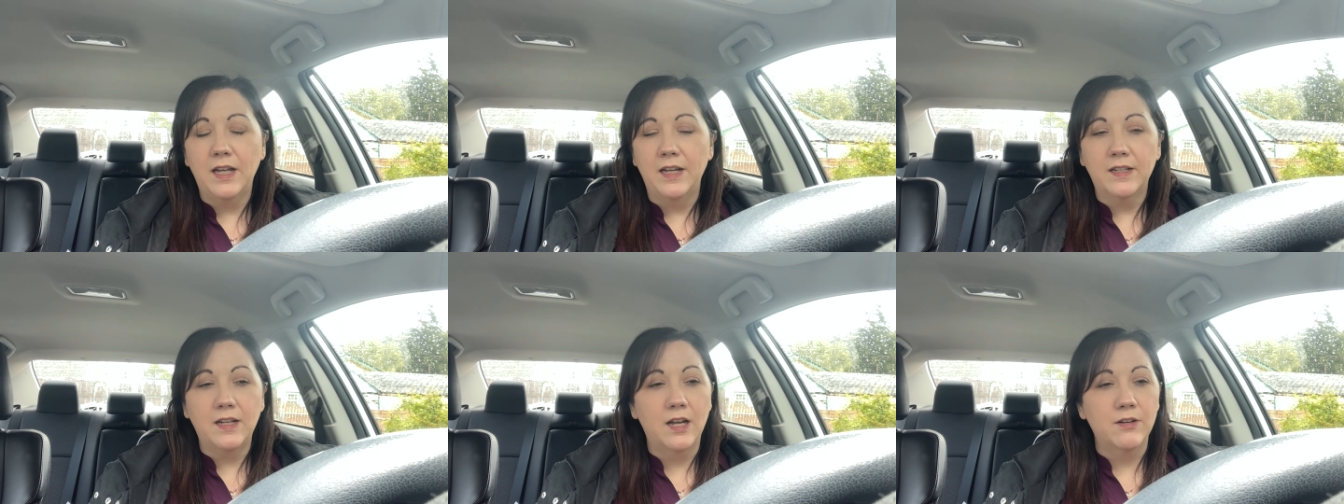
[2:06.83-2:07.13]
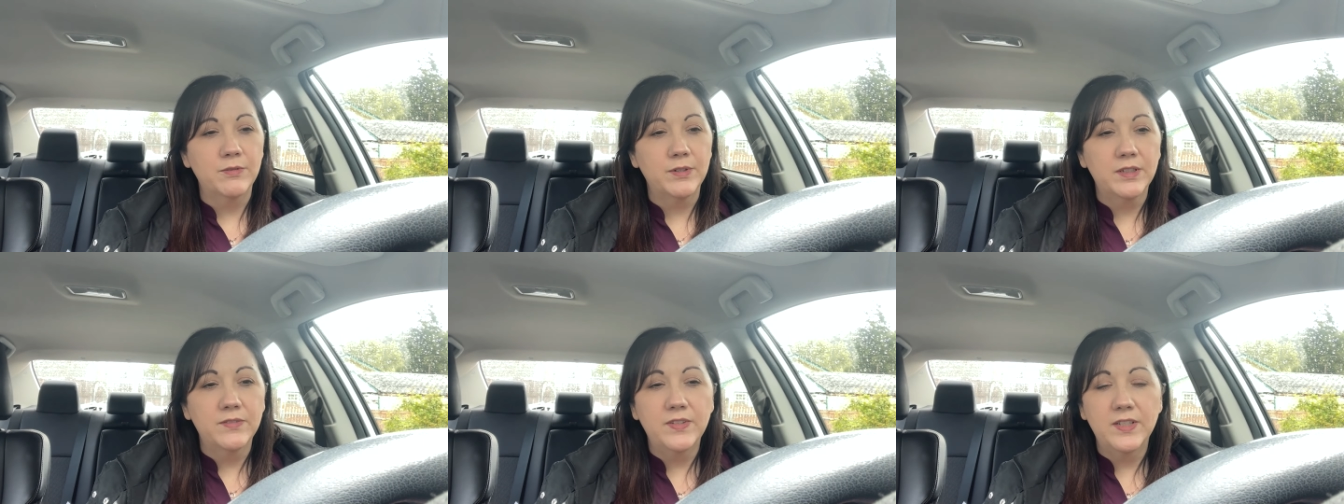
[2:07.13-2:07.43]
I
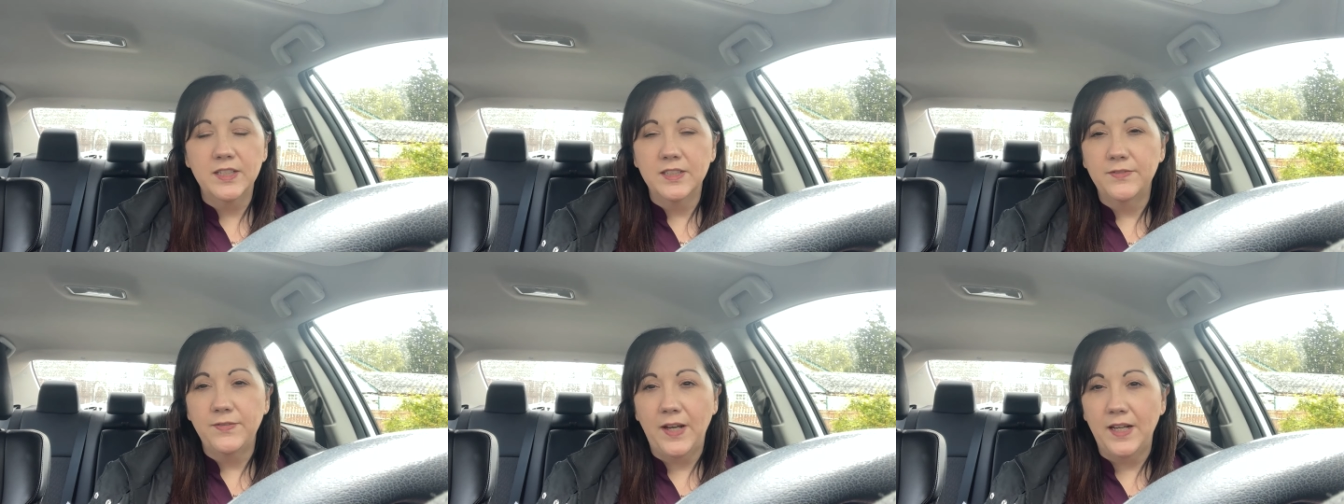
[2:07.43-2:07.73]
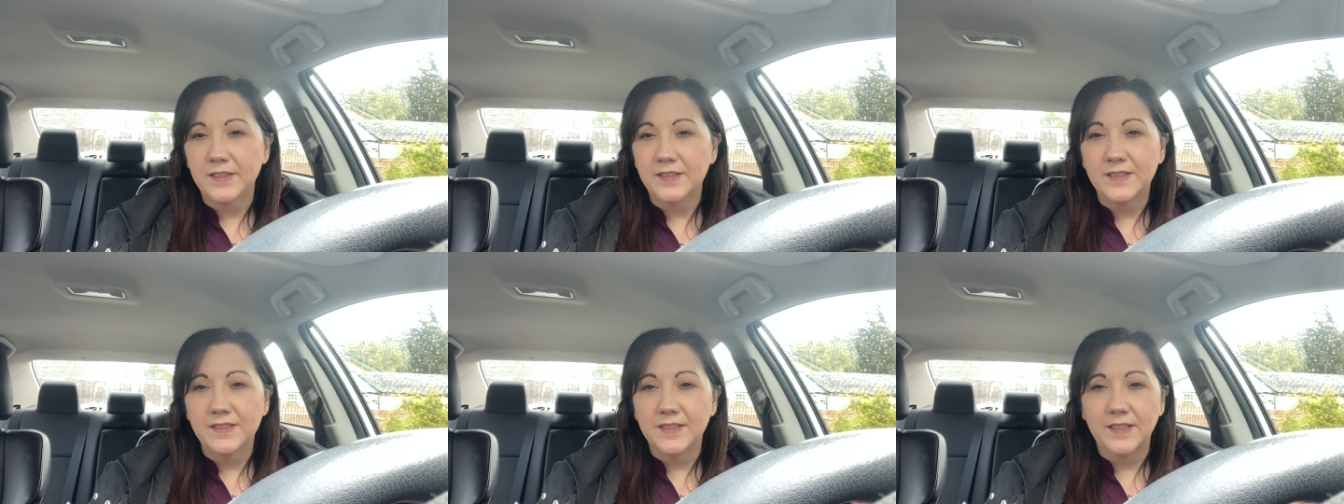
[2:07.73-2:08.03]
got rid of it as
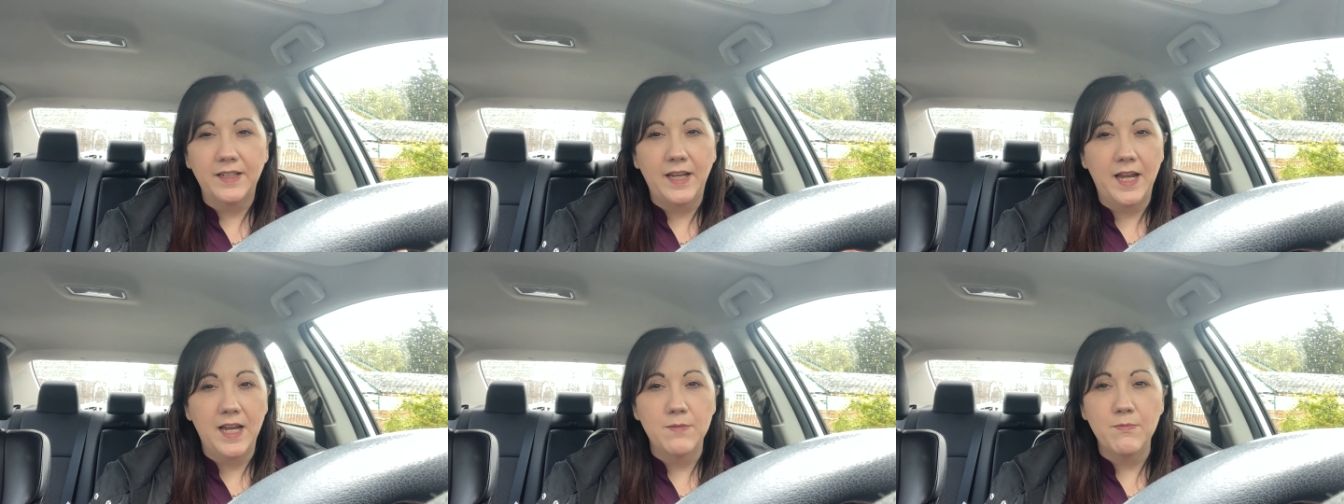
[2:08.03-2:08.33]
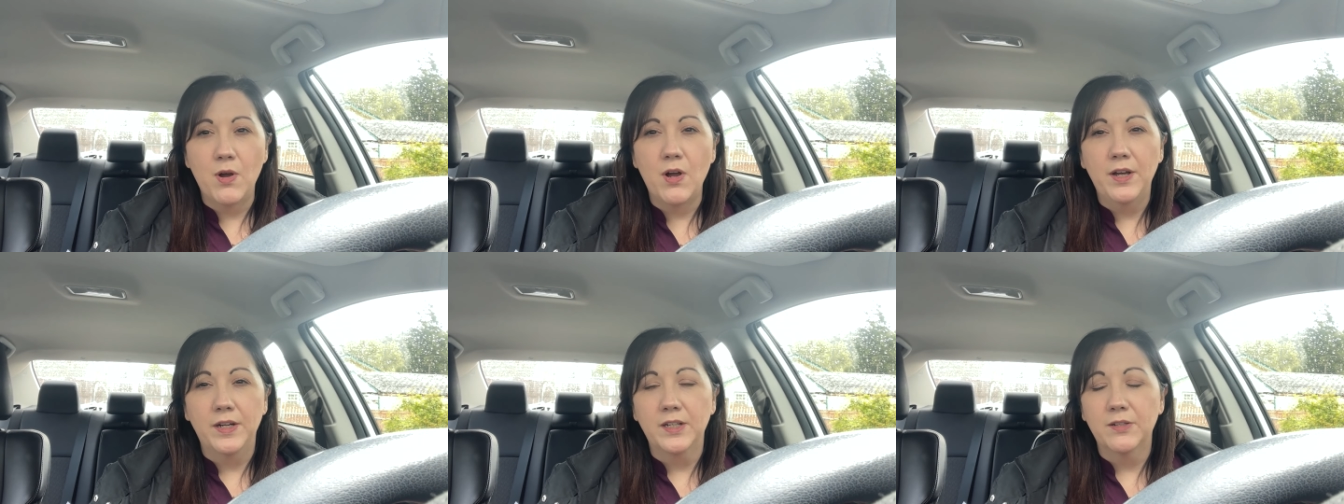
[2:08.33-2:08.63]
fast as it
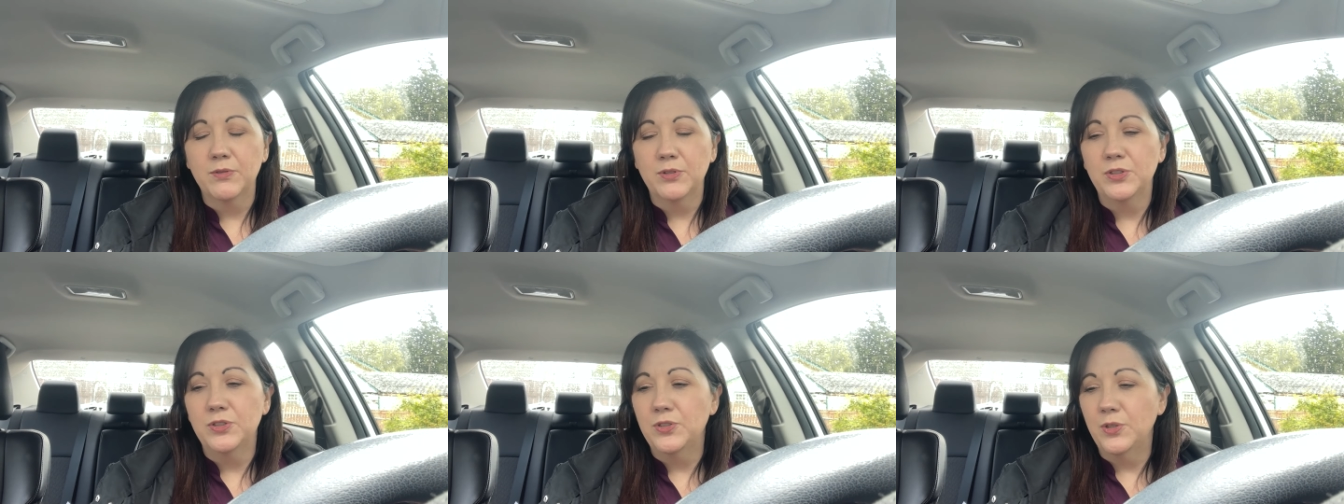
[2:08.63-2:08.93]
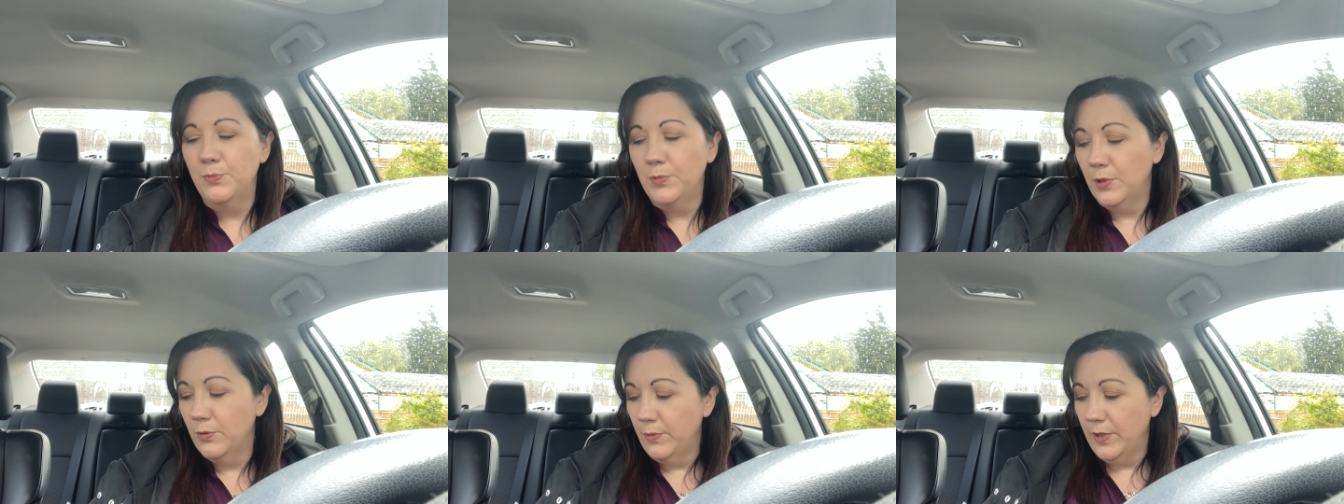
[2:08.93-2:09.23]
came on. It was
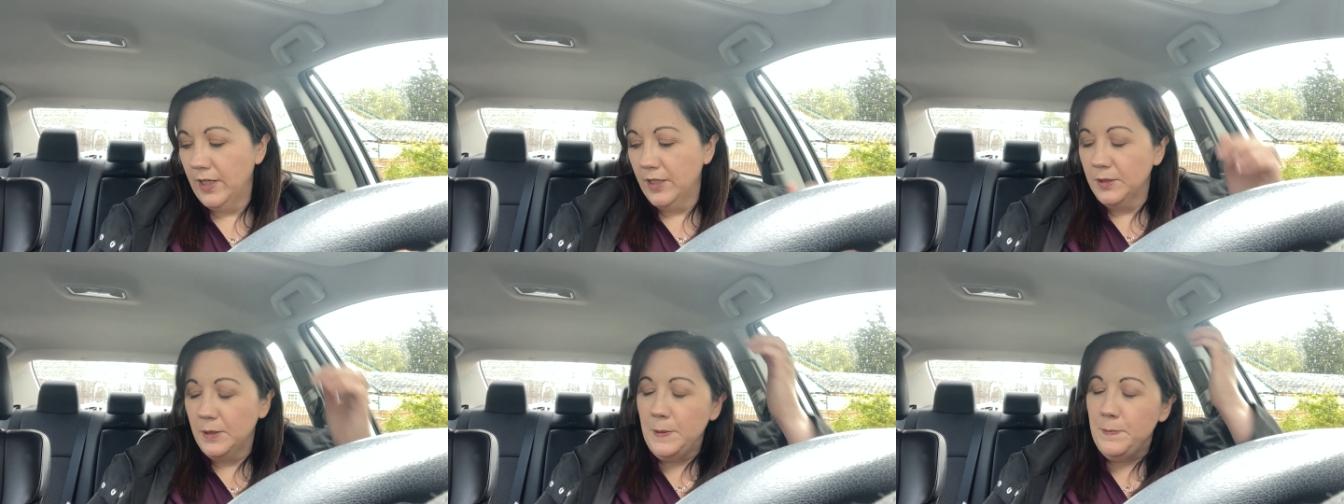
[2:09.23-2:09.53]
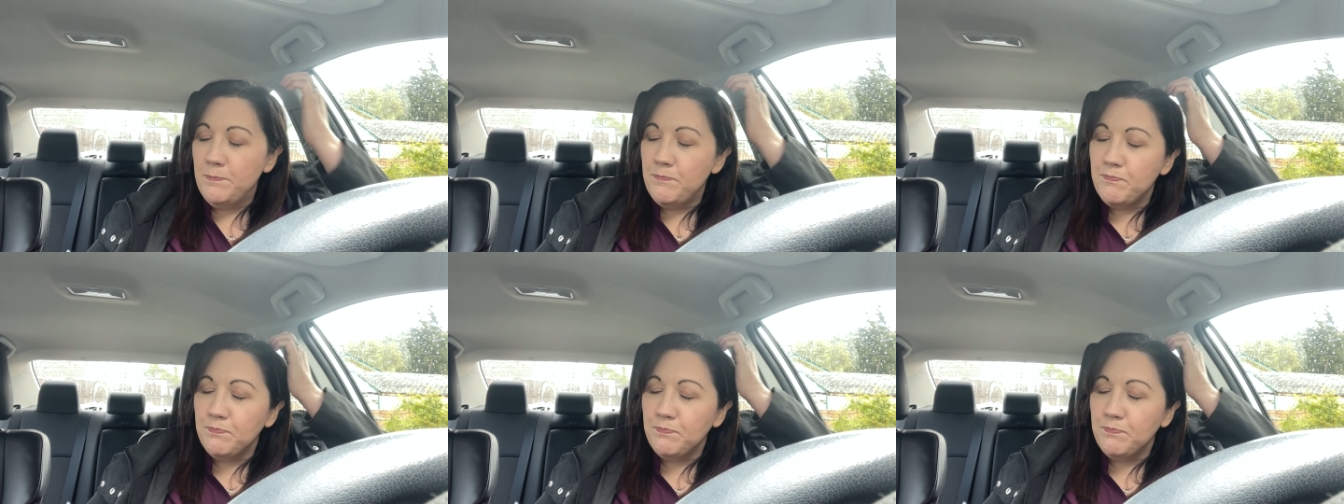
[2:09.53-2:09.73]
super weird.